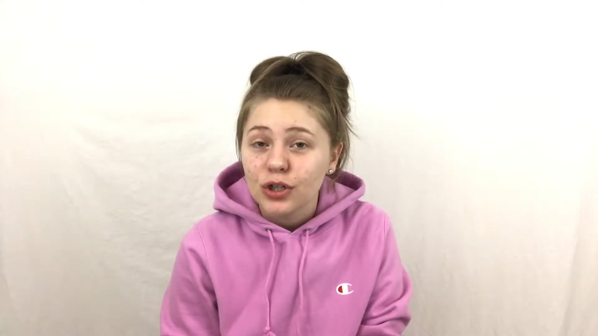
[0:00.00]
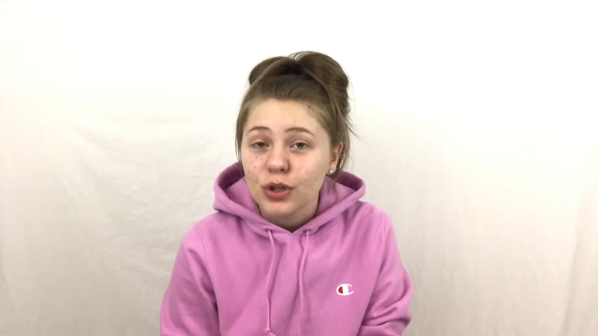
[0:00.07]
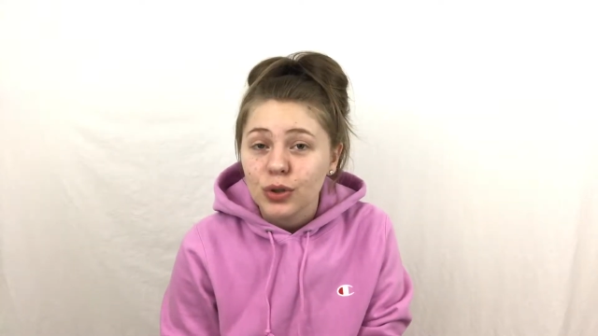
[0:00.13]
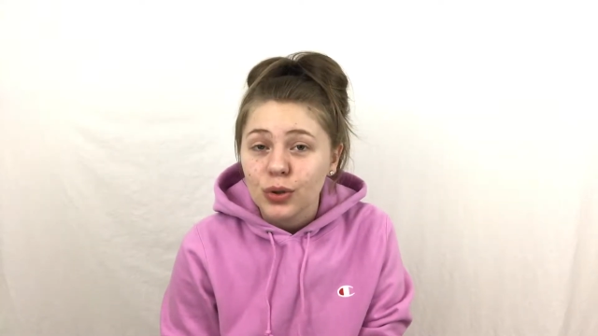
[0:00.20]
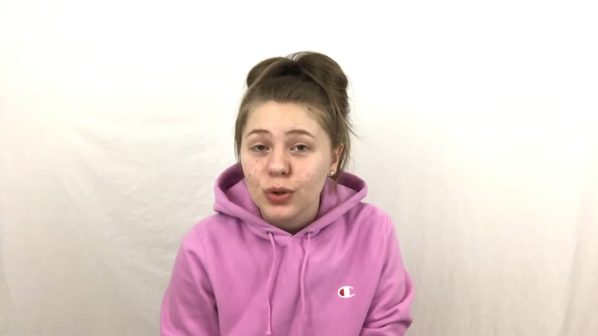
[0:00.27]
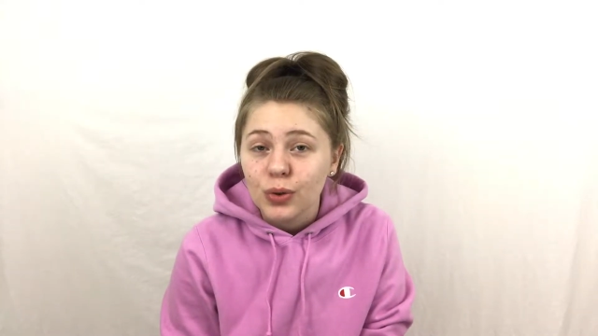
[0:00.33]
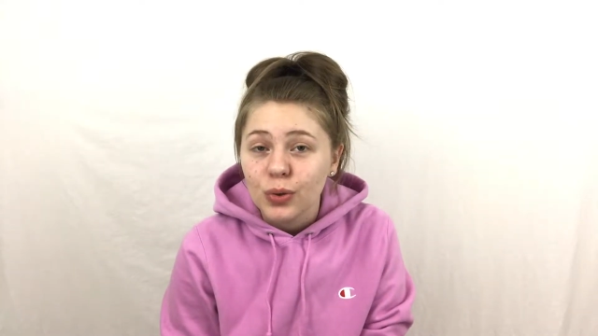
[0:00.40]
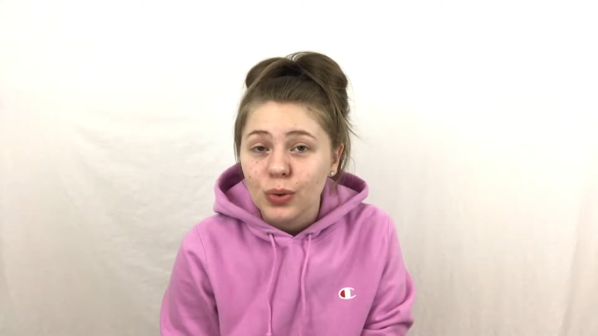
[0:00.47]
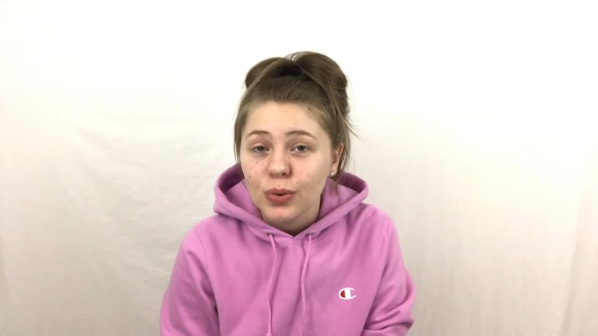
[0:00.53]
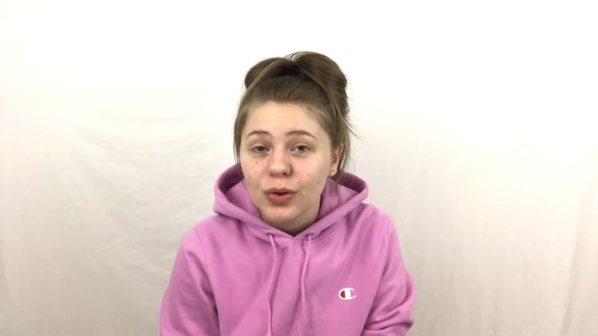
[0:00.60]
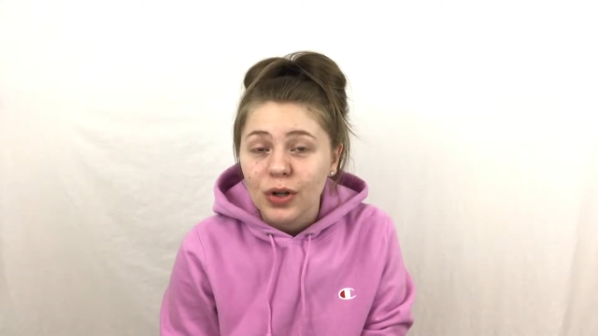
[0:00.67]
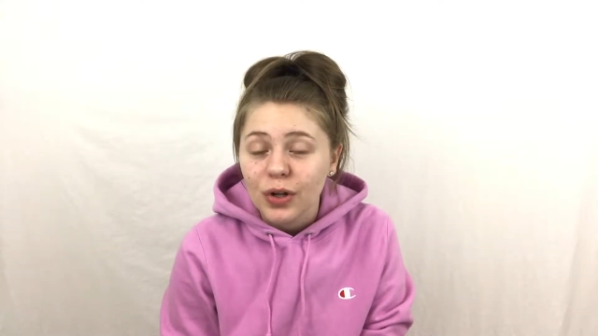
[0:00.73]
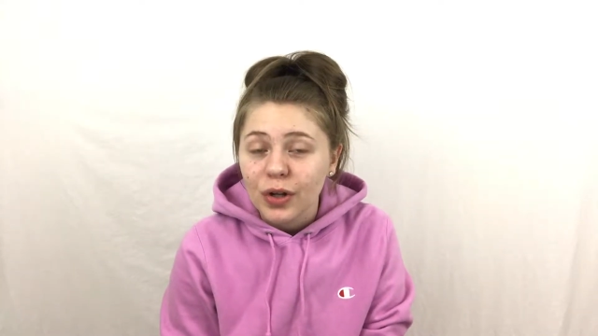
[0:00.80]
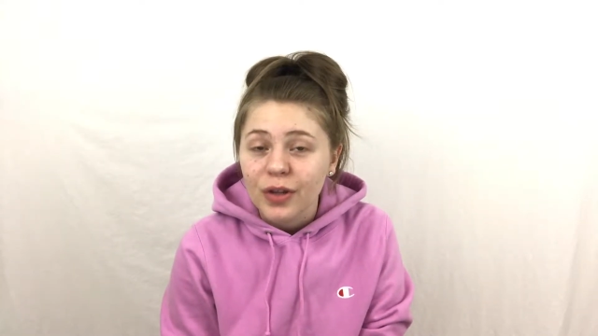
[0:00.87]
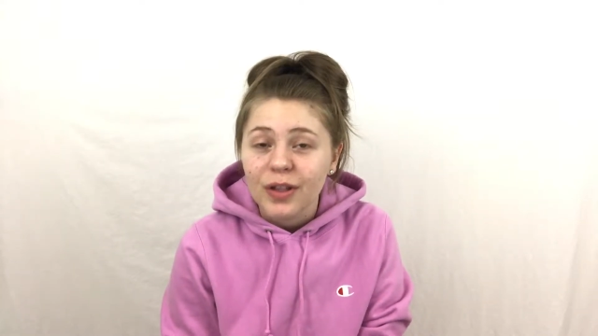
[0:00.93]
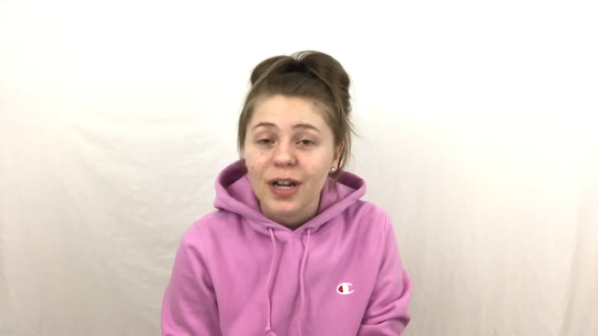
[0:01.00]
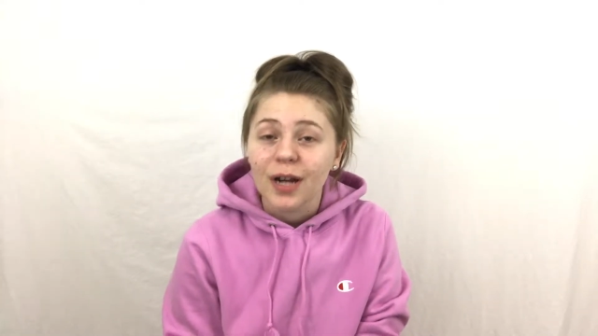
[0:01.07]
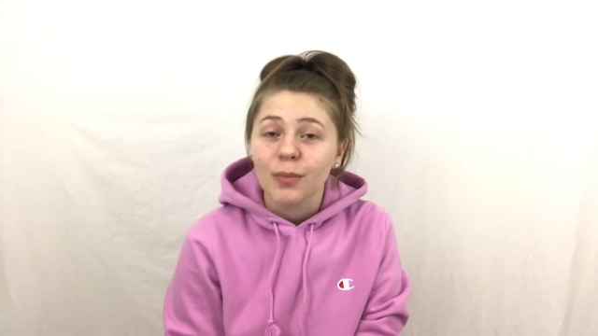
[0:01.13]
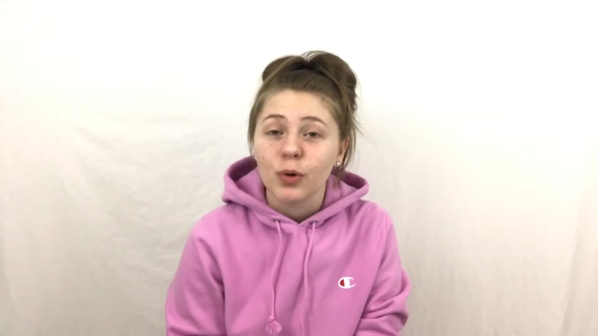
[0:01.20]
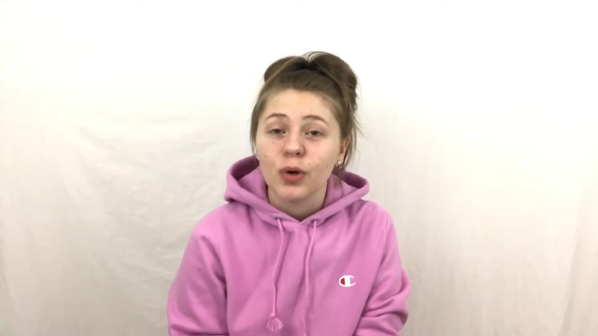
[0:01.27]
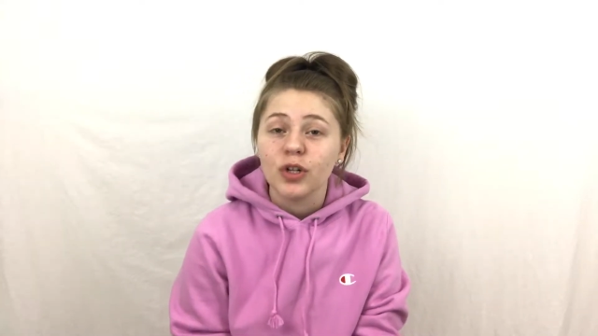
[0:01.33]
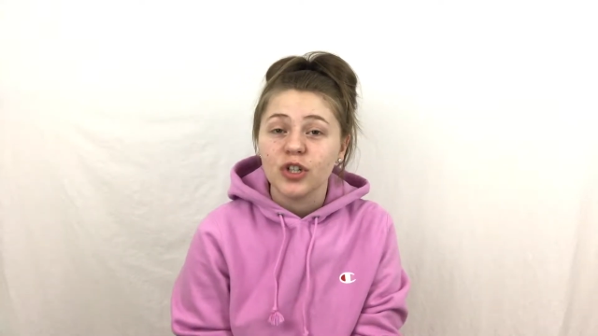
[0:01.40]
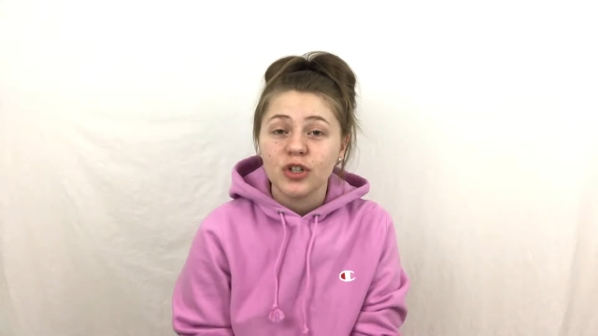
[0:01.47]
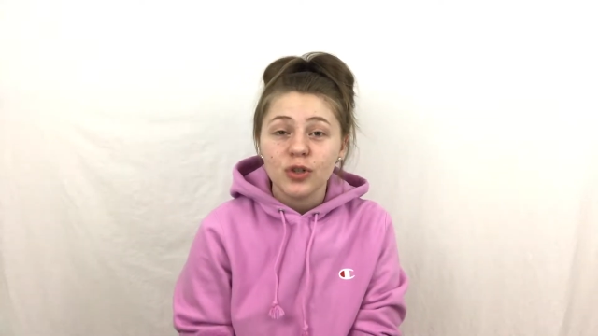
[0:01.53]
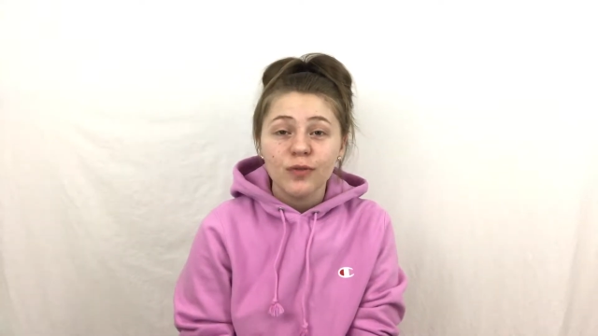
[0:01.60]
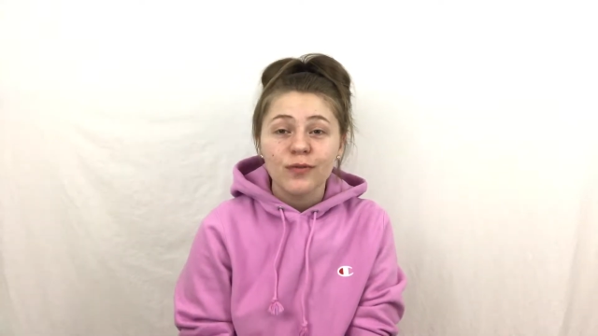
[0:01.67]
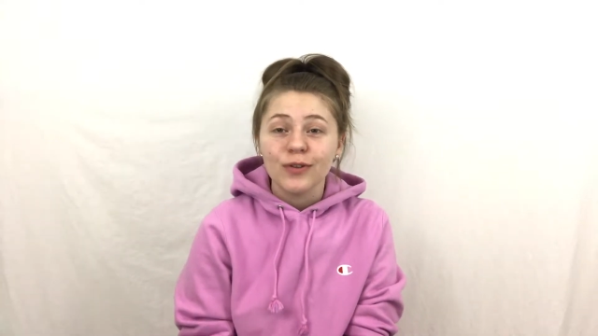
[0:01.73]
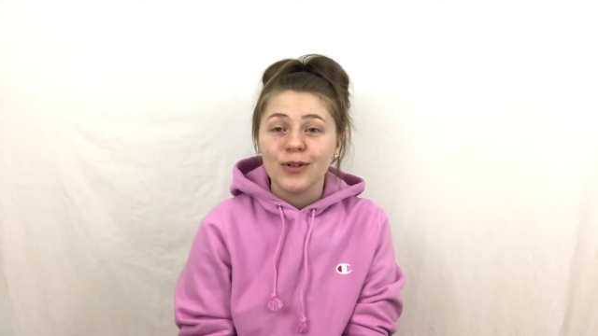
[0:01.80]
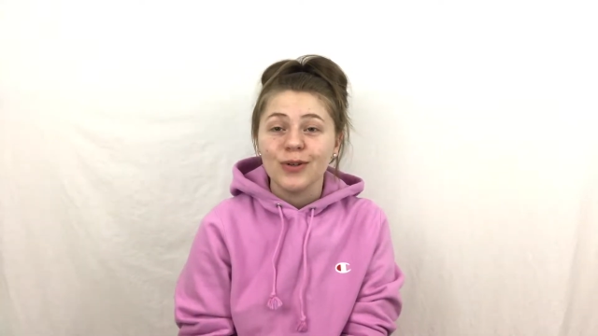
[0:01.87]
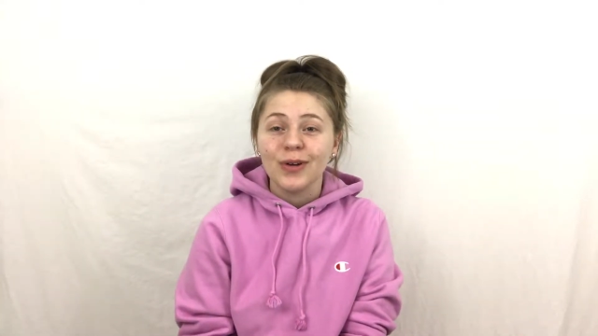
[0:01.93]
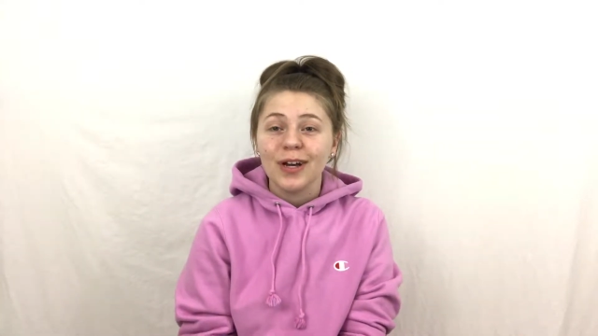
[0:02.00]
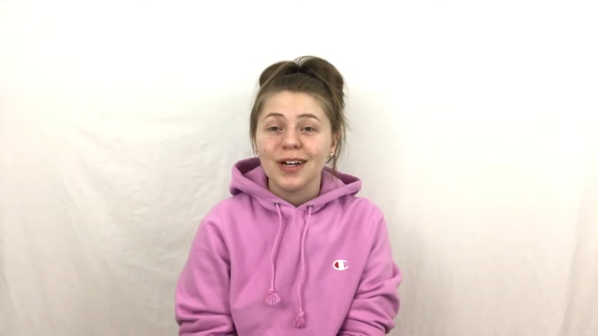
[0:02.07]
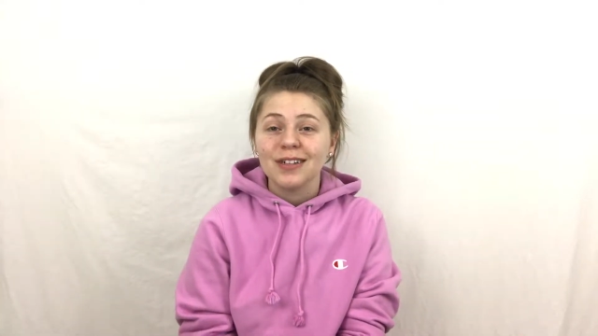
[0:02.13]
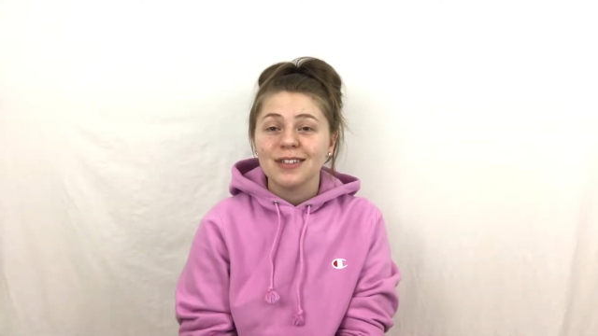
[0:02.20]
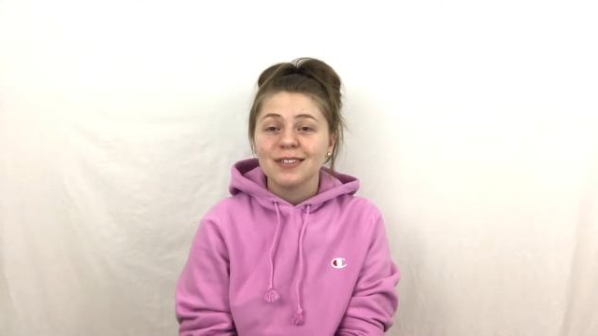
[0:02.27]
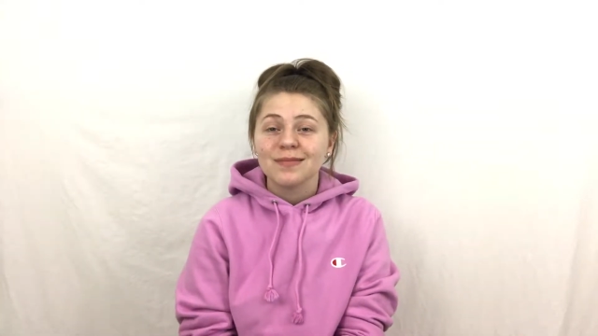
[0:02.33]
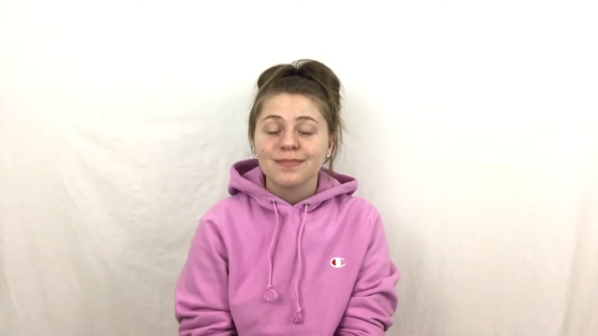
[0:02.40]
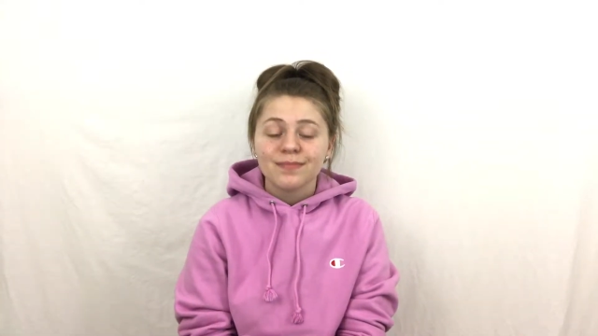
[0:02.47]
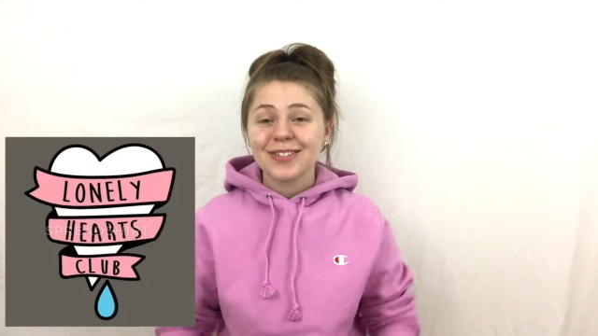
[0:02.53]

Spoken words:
to do the look that I'm going to do for you guys.